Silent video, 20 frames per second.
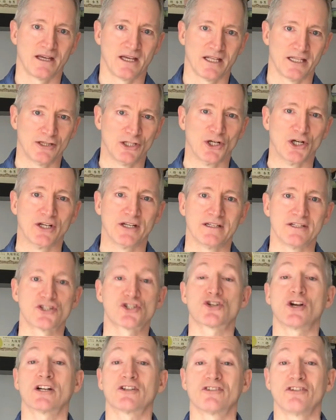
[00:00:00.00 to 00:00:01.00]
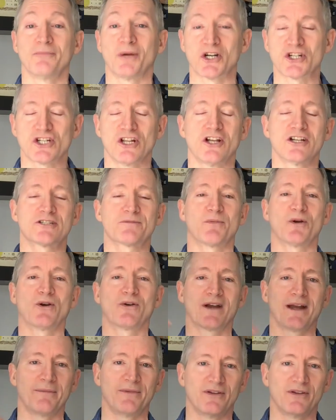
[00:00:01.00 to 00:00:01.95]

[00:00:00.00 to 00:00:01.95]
learn an instructor martial arts program.